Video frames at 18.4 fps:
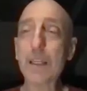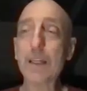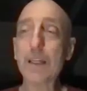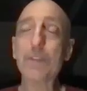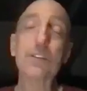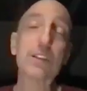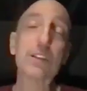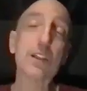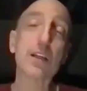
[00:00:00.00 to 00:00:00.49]

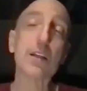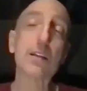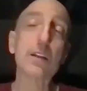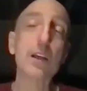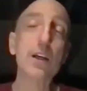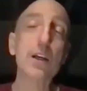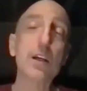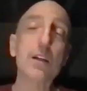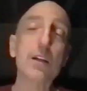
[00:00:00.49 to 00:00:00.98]
it even
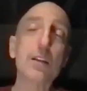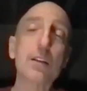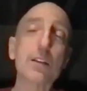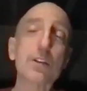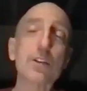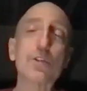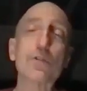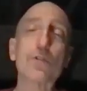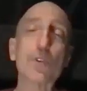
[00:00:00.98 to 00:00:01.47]
said,
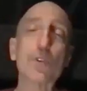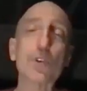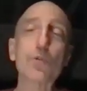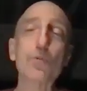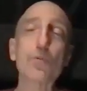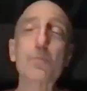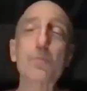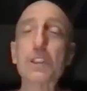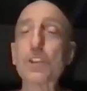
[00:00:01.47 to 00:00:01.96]
this is for
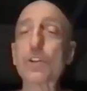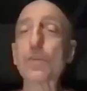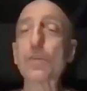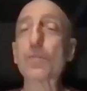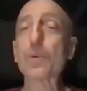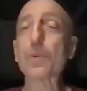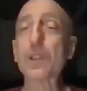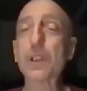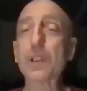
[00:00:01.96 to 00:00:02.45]
you,
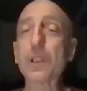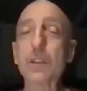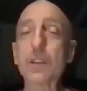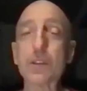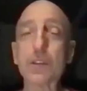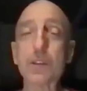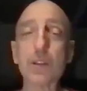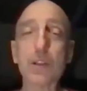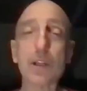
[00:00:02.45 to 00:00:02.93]
Mr.
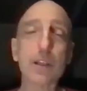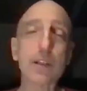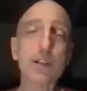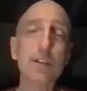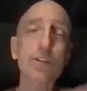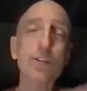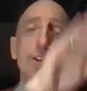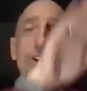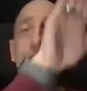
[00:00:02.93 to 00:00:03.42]
Police. Like,
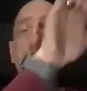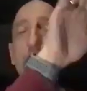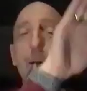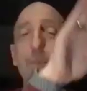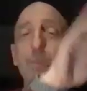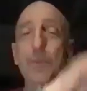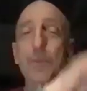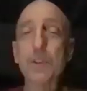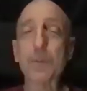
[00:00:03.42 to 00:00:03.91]
he's
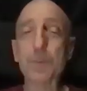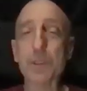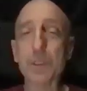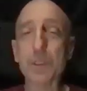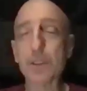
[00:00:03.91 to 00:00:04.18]
looking up to the